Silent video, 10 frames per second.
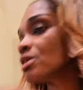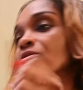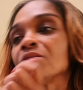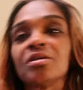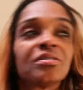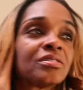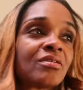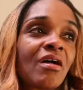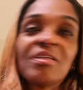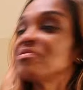kill
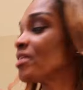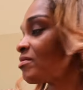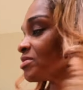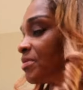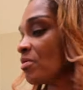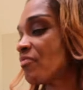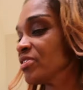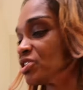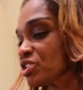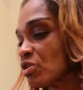this. I didn't think I was gonna be able to
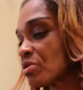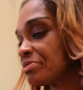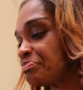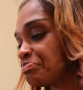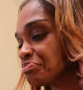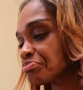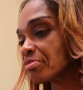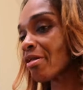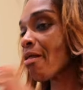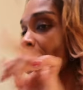finish the soda.
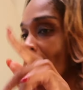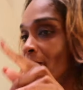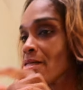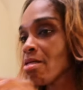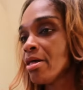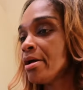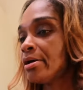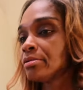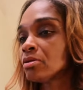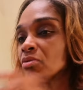Wow.
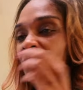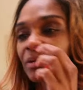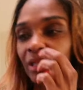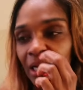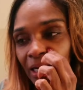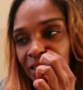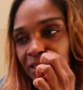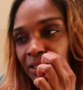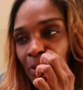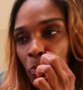Well, they put a lot of
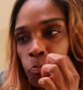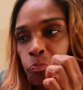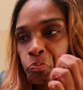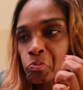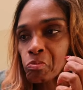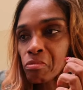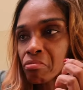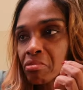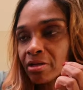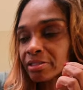ice in it.
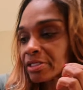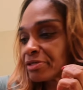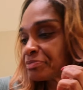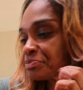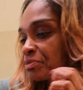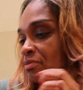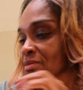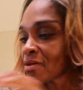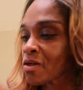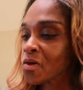So,
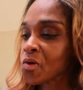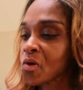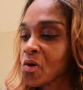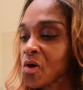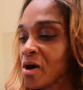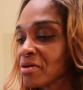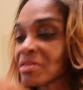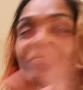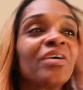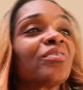
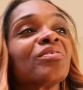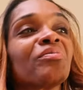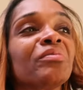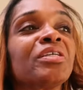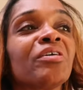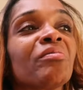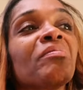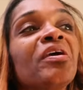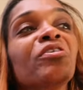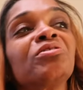let me hear, let me,
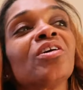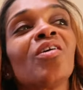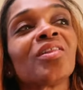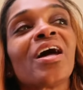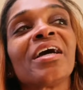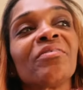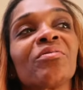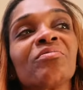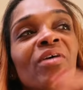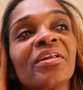let me hear you tell a lie
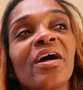right